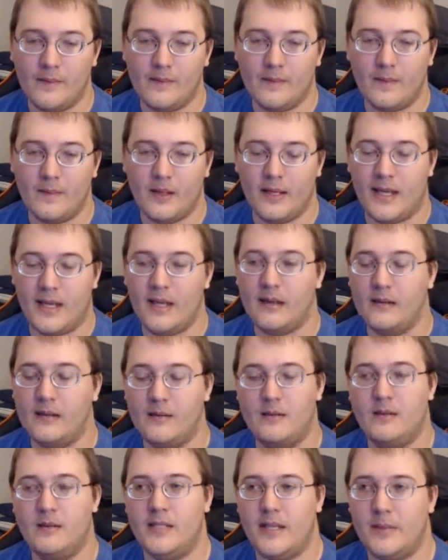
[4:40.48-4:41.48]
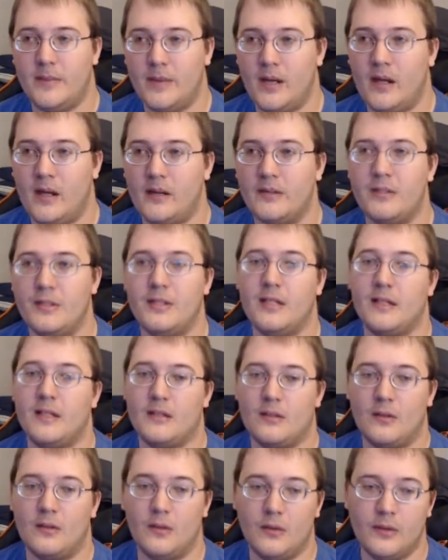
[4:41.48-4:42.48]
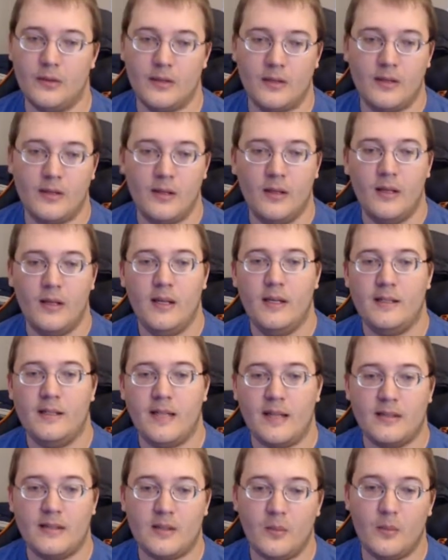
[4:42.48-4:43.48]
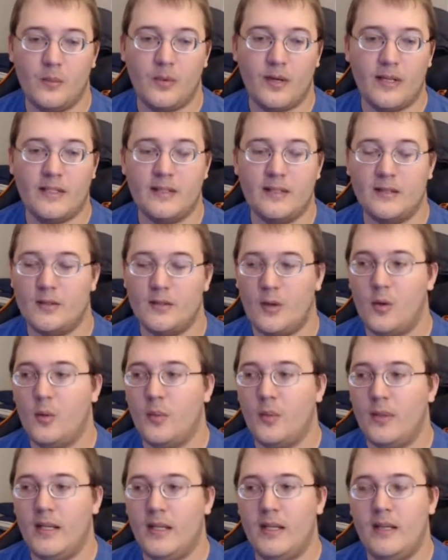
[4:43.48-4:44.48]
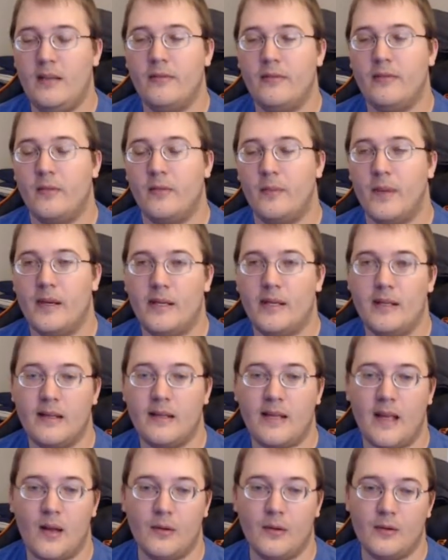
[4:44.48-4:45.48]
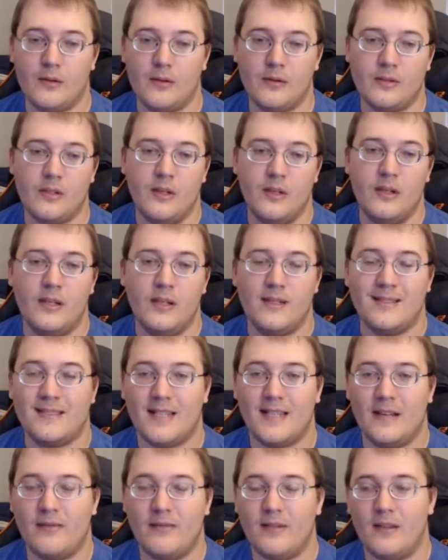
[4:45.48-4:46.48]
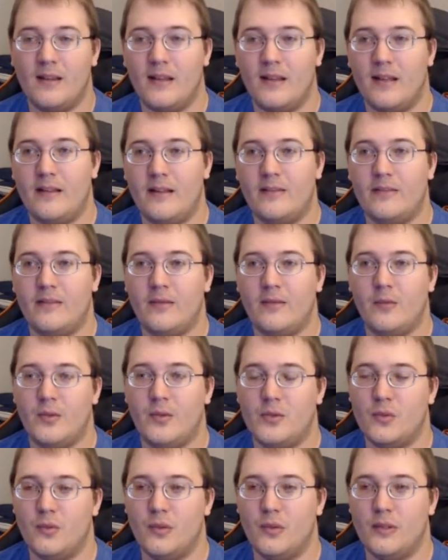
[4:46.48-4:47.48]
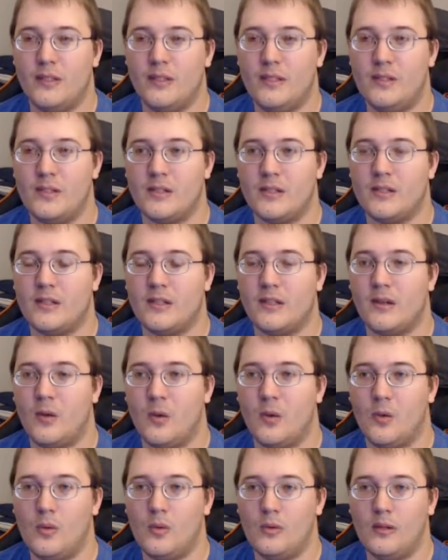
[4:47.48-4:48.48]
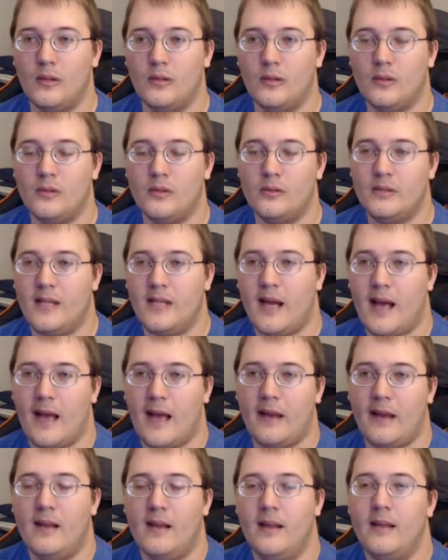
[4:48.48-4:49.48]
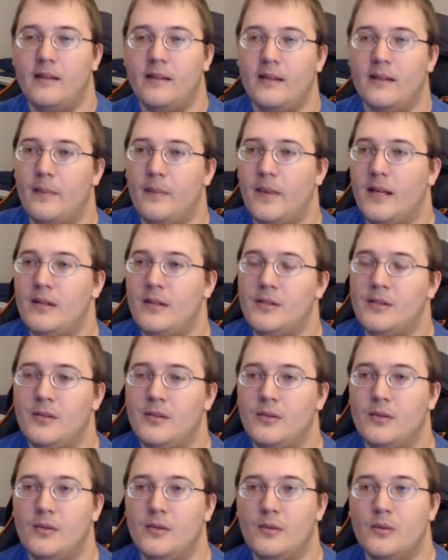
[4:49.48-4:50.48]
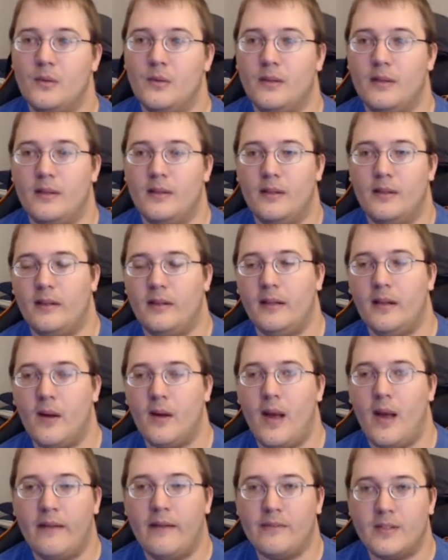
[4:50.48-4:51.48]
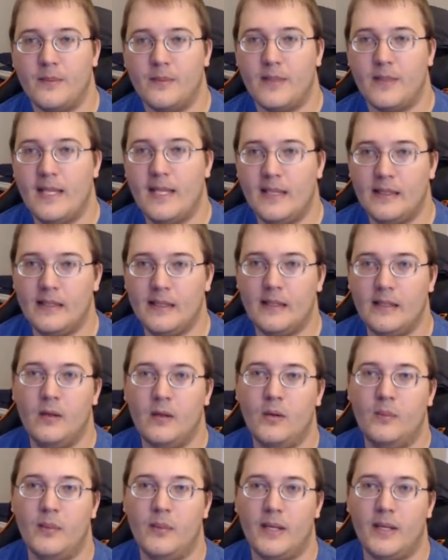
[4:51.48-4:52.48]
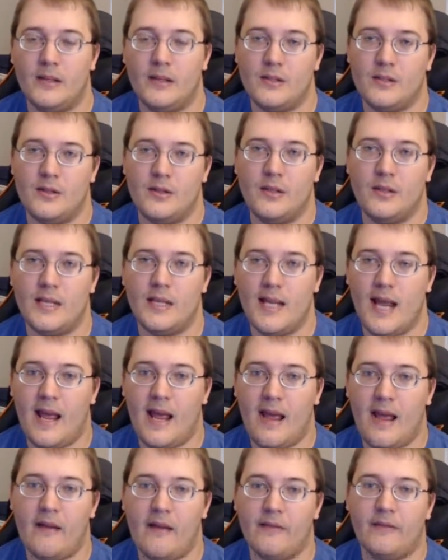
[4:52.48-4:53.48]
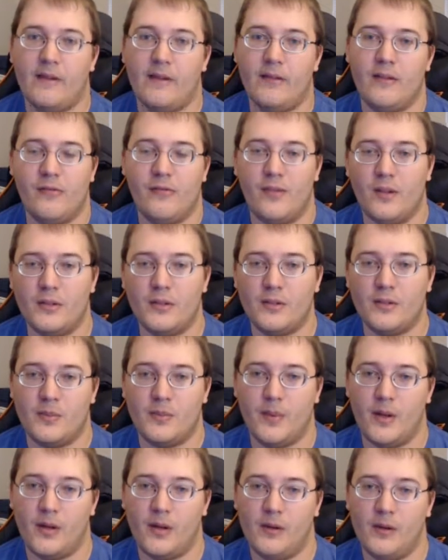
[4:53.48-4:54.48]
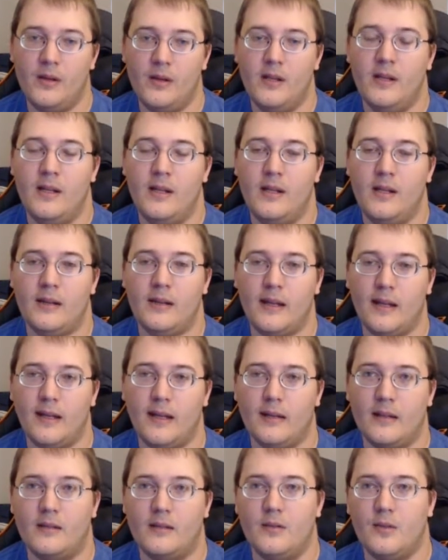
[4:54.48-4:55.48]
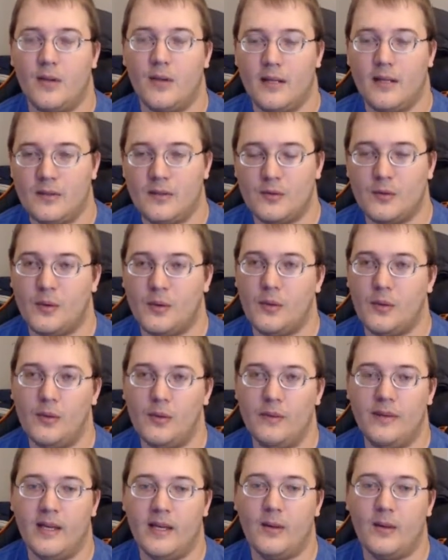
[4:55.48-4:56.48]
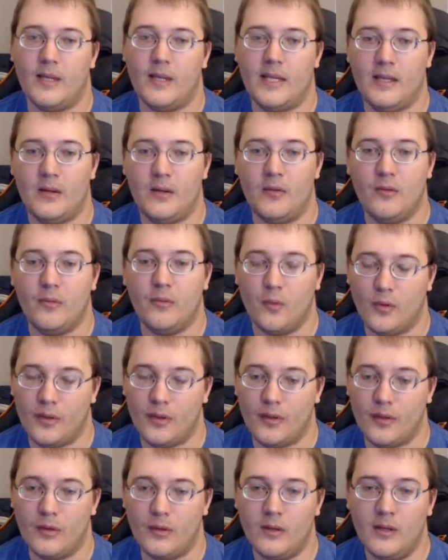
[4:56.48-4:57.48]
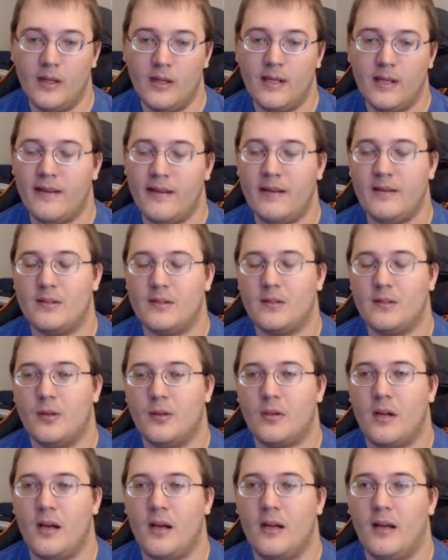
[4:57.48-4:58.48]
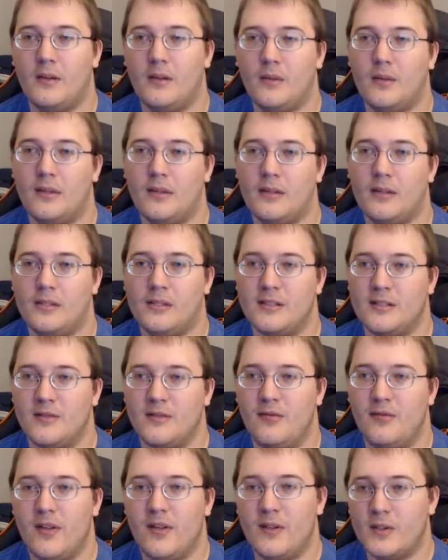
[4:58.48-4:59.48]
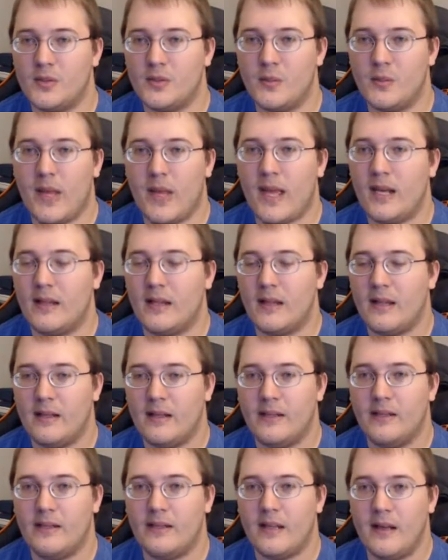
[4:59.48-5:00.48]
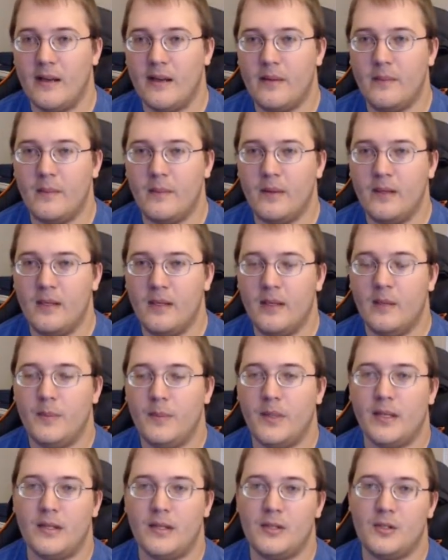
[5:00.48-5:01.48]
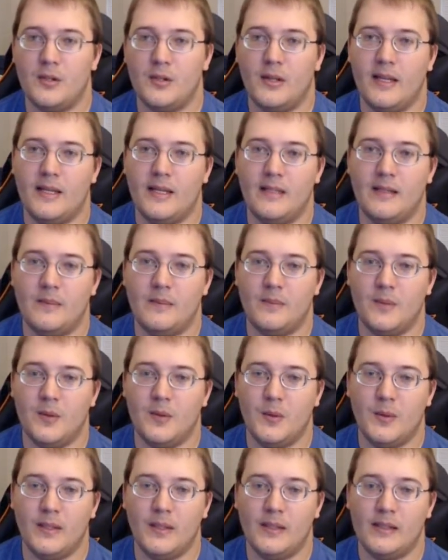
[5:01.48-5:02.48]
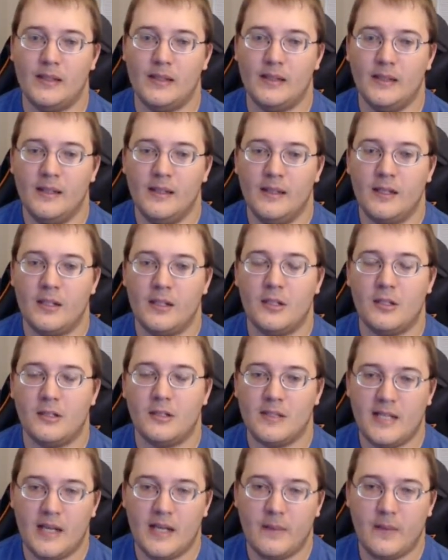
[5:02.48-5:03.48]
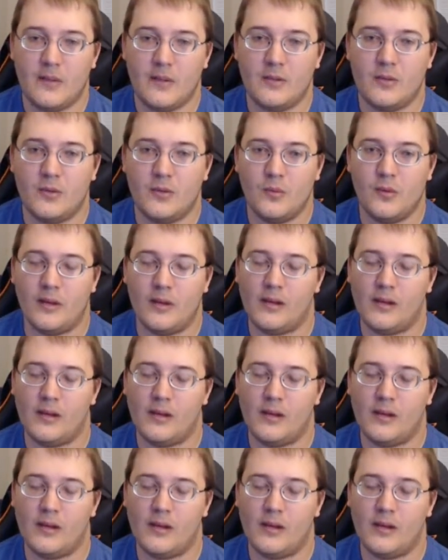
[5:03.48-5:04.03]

Again, Demonology excluded. Death's Embrace is OP for many encounters. Life and Life was really just an old little dot that made you, have some healing because you didn't have a filler spell like Drain Soul that would heal for you, and then Soul Conduit just feels bad a lot of the time because you'll end up doing good damage with a